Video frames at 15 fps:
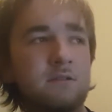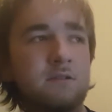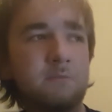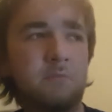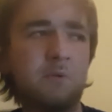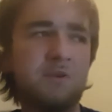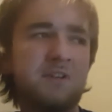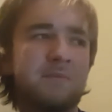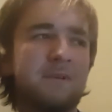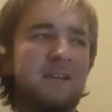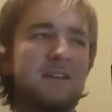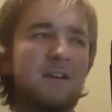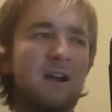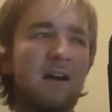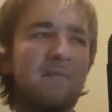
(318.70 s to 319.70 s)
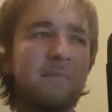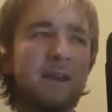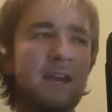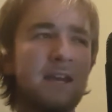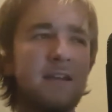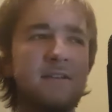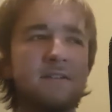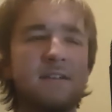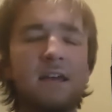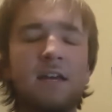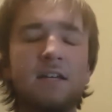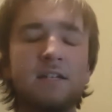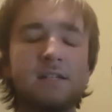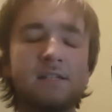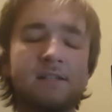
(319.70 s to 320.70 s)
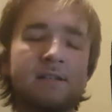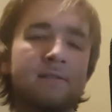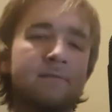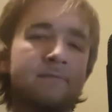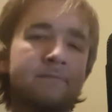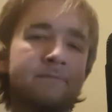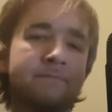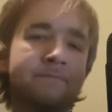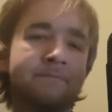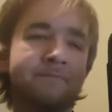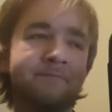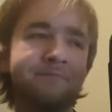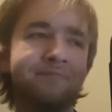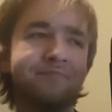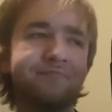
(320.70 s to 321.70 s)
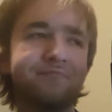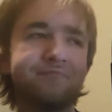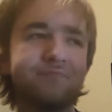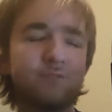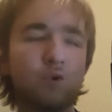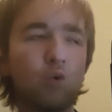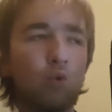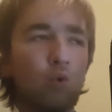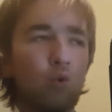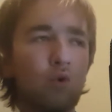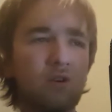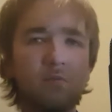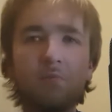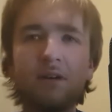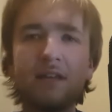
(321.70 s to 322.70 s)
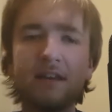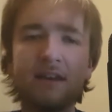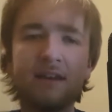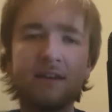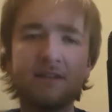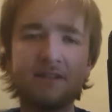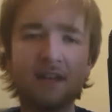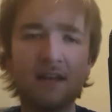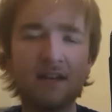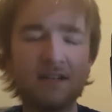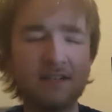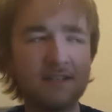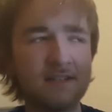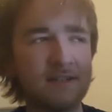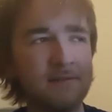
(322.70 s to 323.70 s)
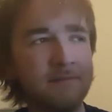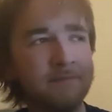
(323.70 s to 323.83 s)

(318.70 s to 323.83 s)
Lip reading: By which I mean you don't have many new stages. Or completely new stages.